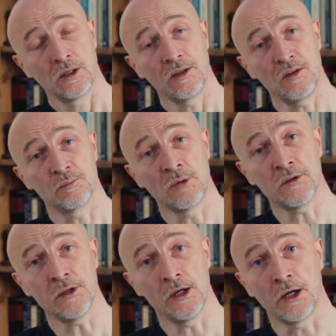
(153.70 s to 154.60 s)
his
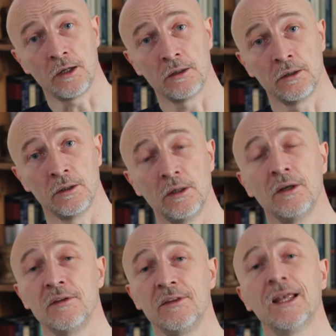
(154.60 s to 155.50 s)
mother,
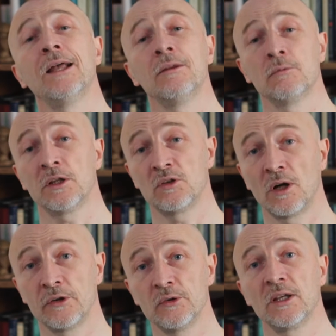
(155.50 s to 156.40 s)
then what you
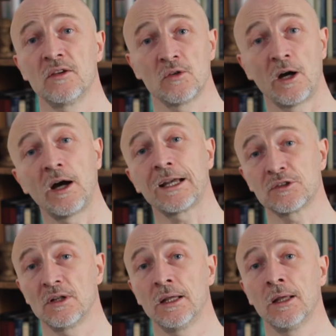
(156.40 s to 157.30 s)
are doing is you are
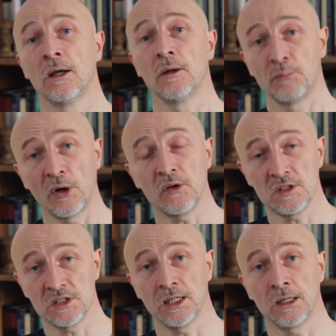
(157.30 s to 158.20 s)
actually
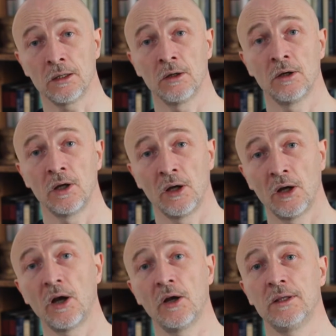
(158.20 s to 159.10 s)
punishing
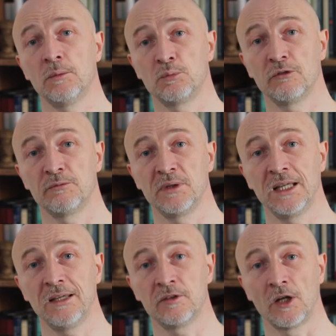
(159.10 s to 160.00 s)
an improved
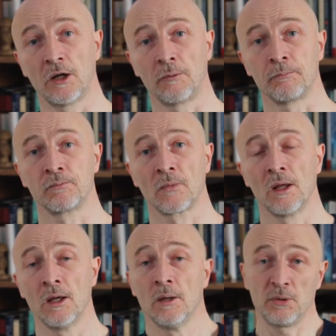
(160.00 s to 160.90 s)
behavior.
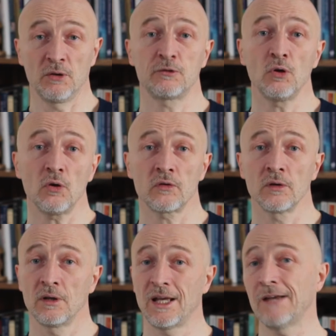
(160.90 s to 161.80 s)
But of
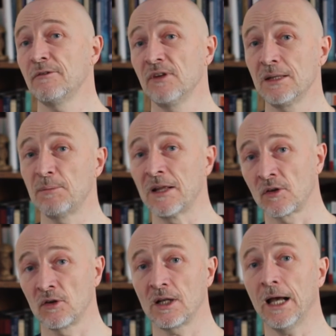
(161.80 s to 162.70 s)
course, everything depends
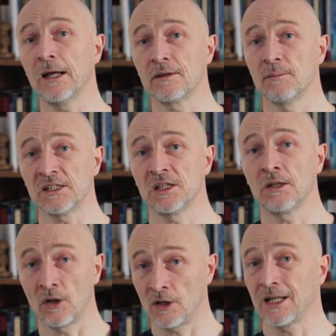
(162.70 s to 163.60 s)
on the client.
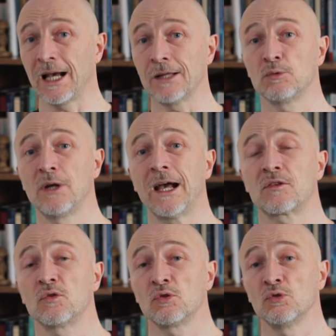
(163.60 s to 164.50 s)
Imagine a client who
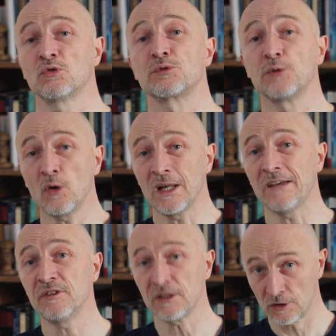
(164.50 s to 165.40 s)
likes to control
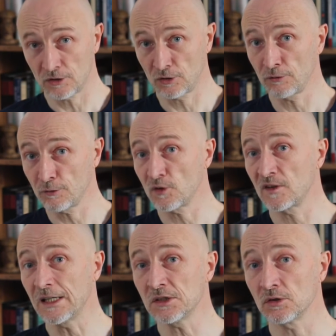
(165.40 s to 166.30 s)
every
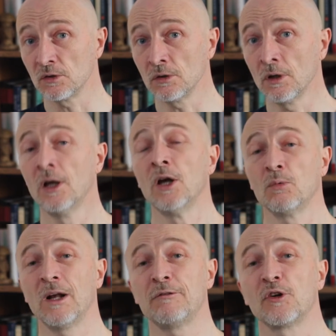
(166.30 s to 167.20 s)
conversation.
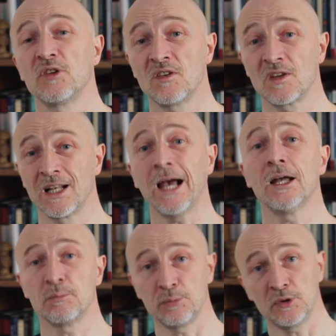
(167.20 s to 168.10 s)
Well, for this
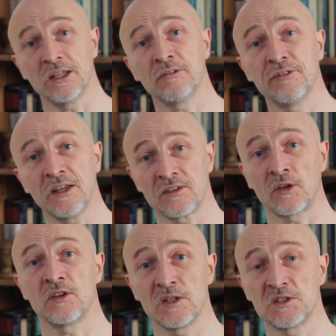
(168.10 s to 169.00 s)
client, putting things
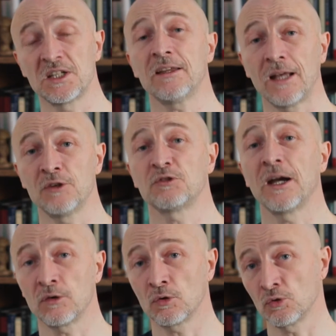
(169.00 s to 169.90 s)
on the agenda and
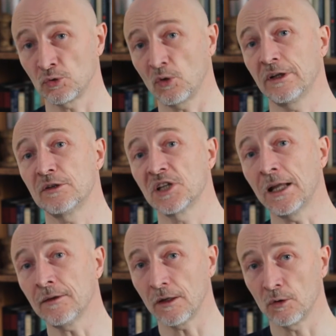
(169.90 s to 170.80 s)
trying to control the
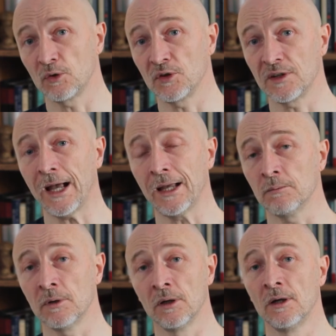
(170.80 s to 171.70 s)
agenda all the
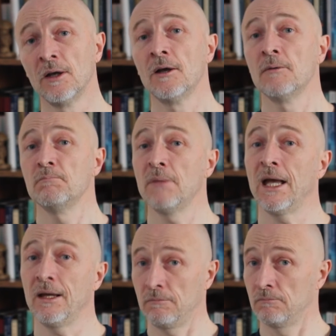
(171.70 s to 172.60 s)
time
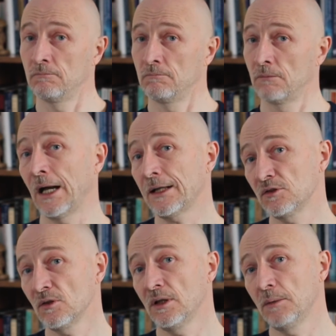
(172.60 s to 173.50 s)
may
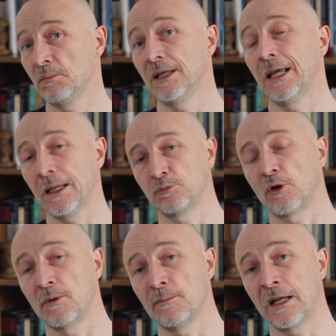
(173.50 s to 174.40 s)
actually be a
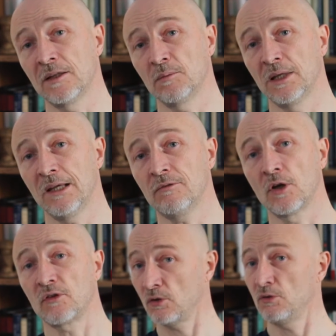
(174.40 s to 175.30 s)
problematic
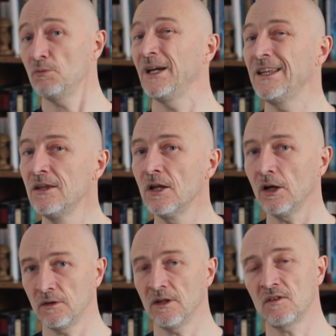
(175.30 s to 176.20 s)
behavior. So you may
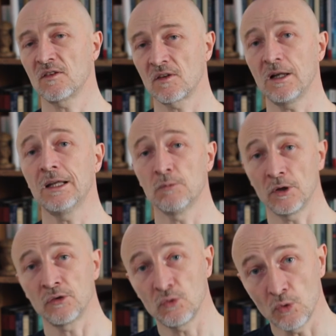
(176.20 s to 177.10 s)
not necessarily
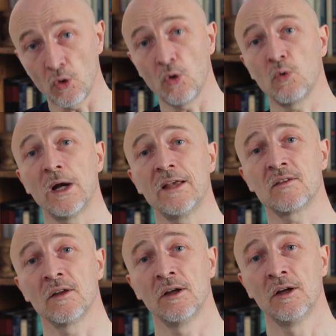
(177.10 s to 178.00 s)
want to
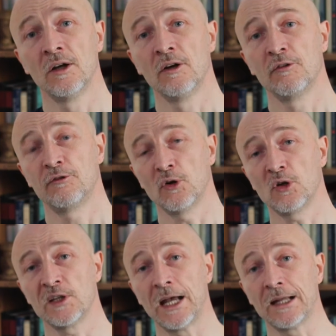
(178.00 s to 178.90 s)
always
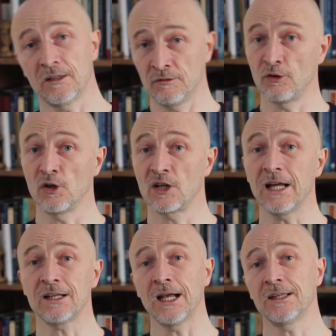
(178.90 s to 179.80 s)
follow that. And for a
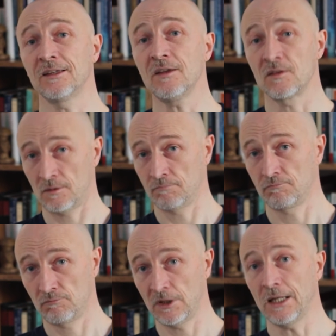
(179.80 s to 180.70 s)
client like this,
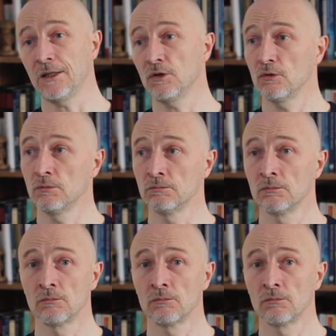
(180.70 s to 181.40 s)
telling you,